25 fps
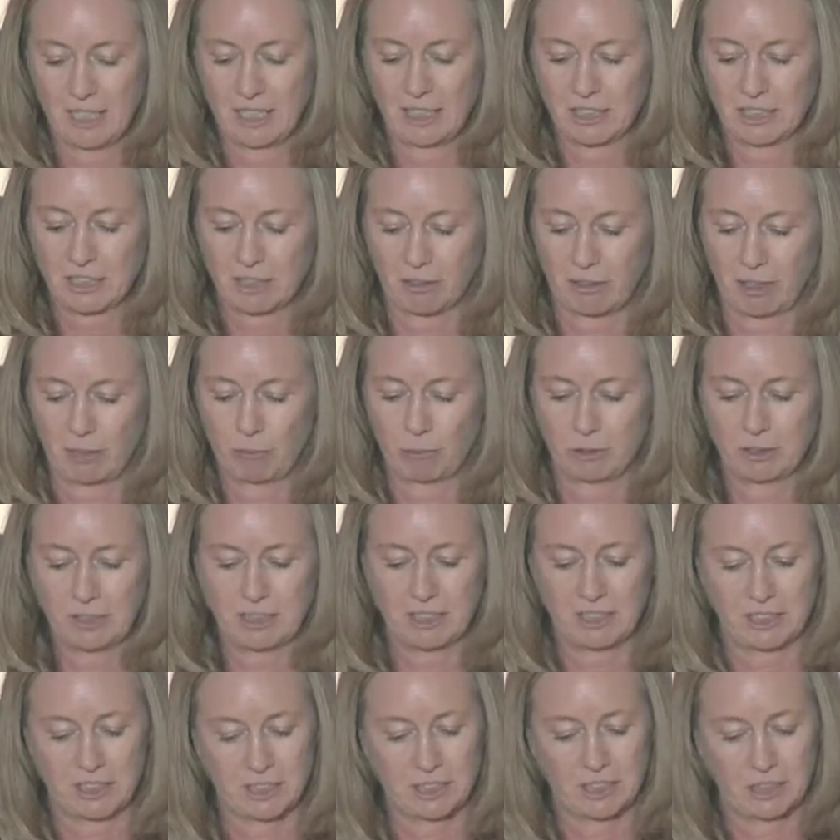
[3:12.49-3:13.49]
So I
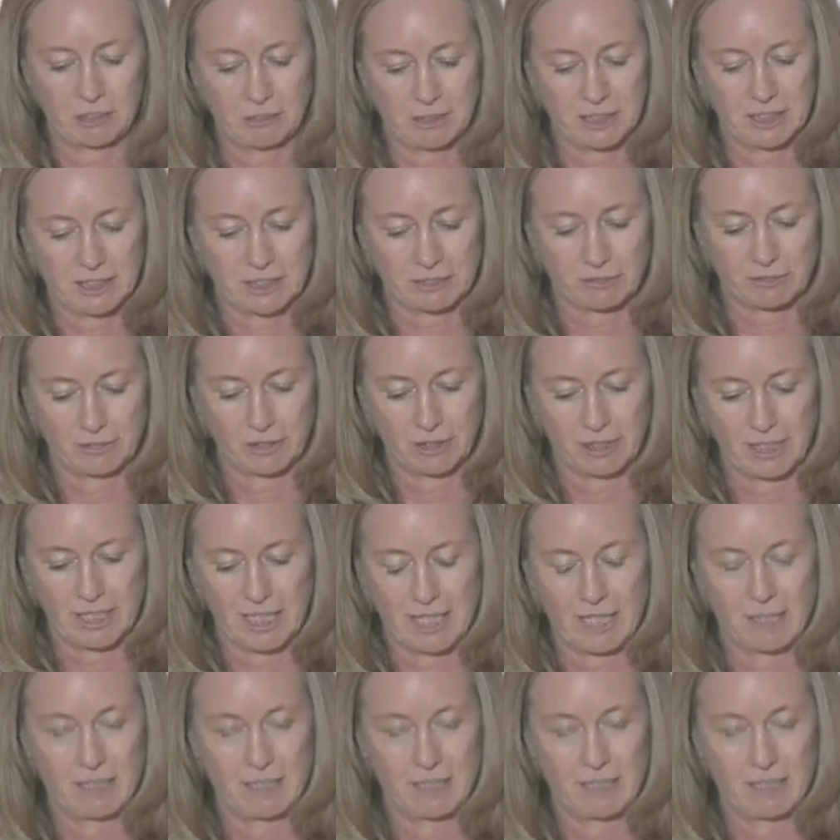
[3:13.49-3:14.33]
wanted to do it differently.